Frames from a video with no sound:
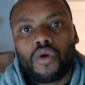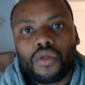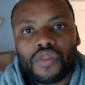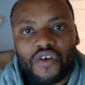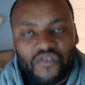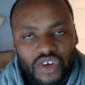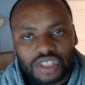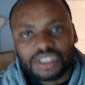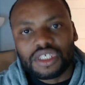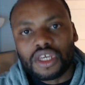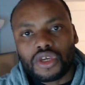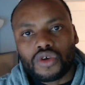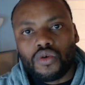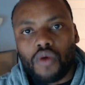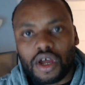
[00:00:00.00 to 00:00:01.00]
So, the
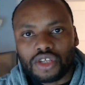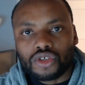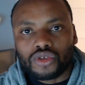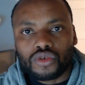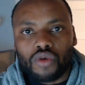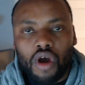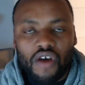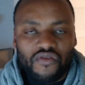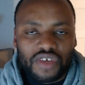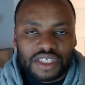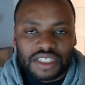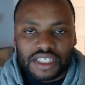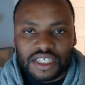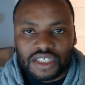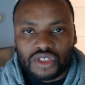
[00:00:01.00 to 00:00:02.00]
first thing you want to do,
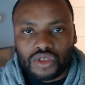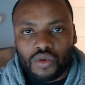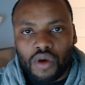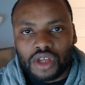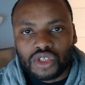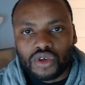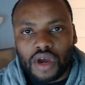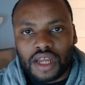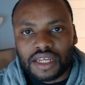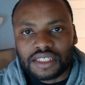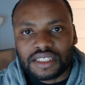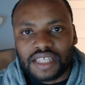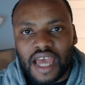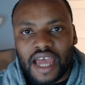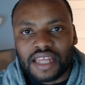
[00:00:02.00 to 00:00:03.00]
obviously, is you want
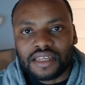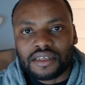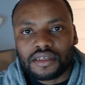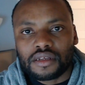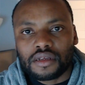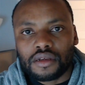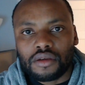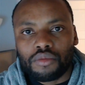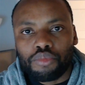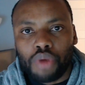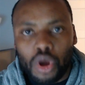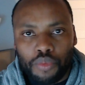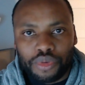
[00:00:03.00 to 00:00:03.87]
to understand